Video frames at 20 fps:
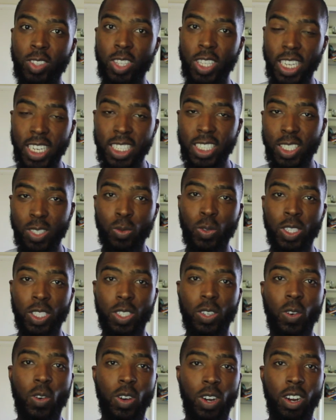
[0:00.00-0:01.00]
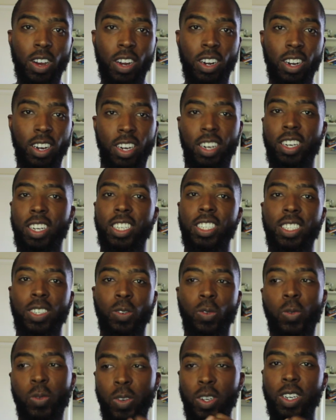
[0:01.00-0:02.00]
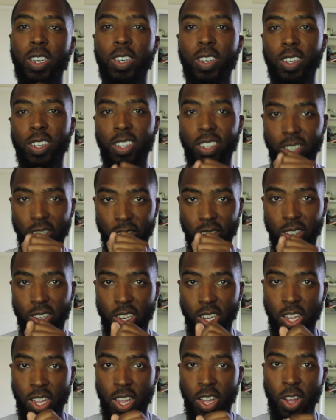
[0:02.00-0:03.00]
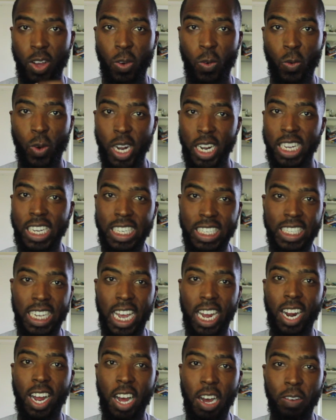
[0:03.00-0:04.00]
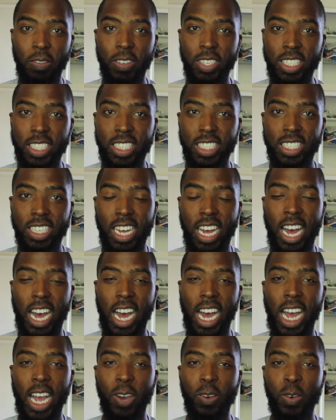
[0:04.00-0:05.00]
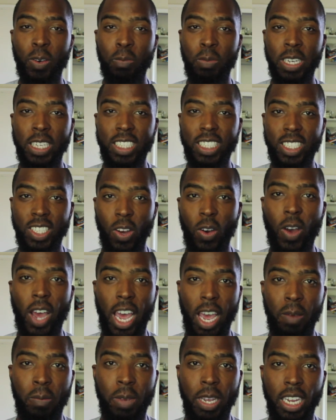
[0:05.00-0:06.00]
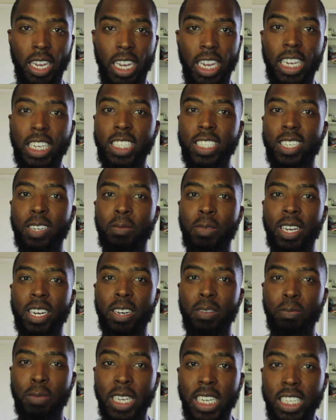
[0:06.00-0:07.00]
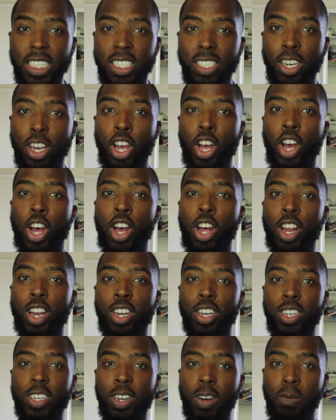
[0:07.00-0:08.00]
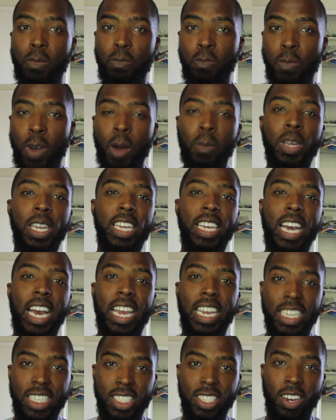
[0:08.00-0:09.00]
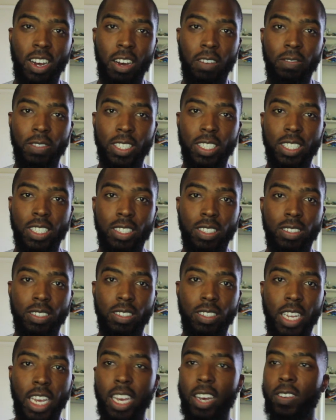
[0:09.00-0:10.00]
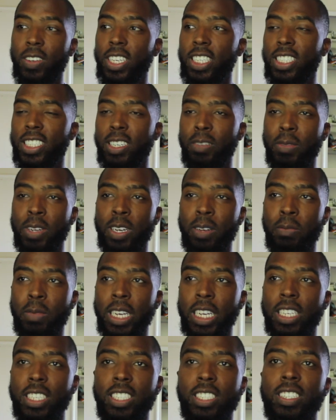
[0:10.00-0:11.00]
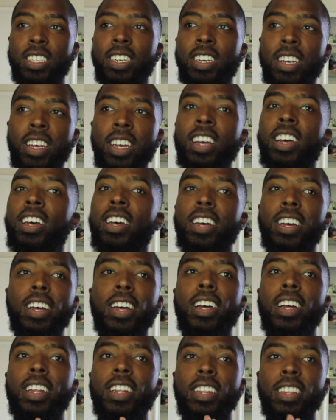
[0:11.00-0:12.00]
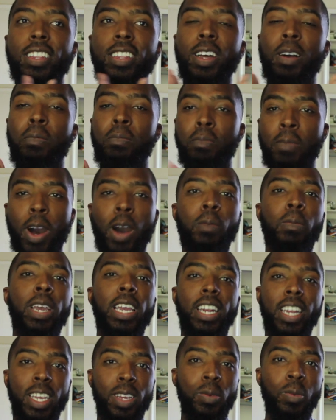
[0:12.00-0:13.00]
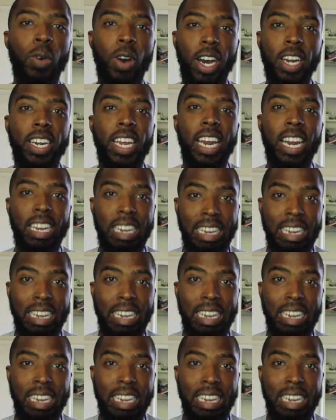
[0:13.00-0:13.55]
This is what's going on in our nation. When he is out of office, I will be so happy. He should have been impeached the moment he got into office. Hell, he should have been impeached the moment he won that